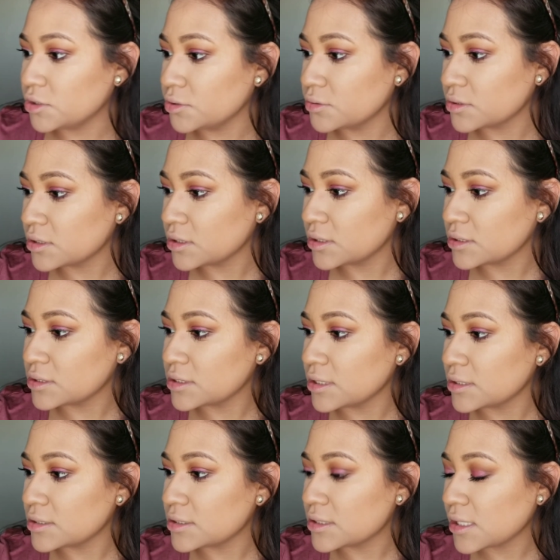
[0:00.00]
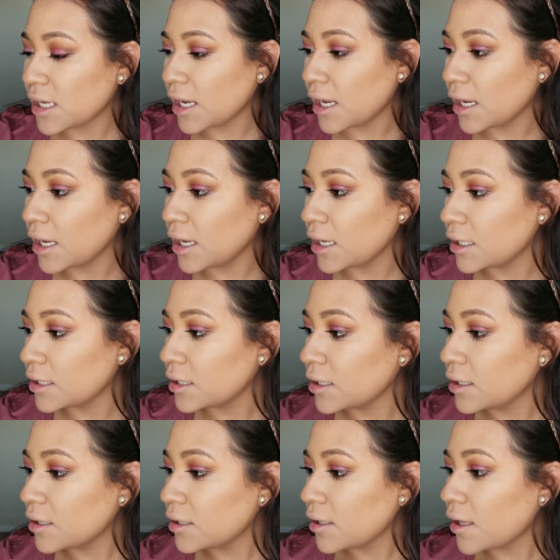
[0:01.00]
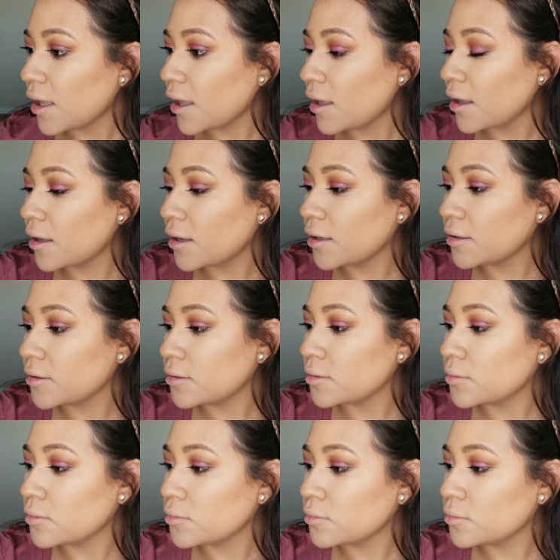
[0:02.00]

using today, I'm